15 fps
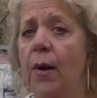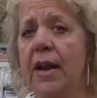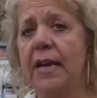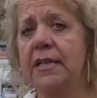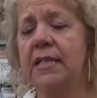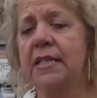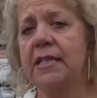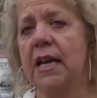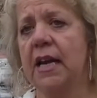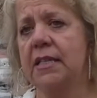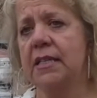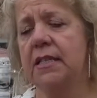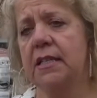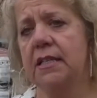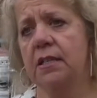When I
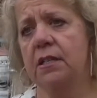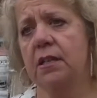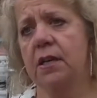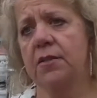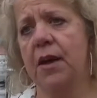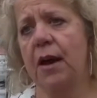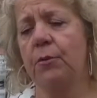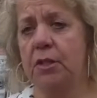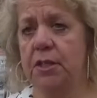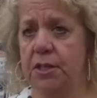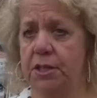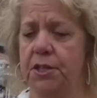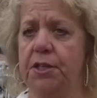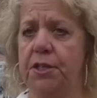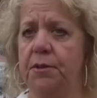decided that I
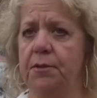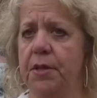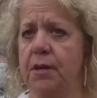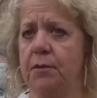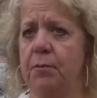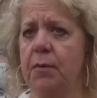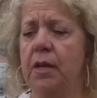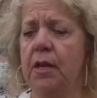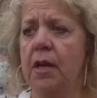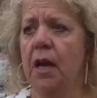wanted to do them,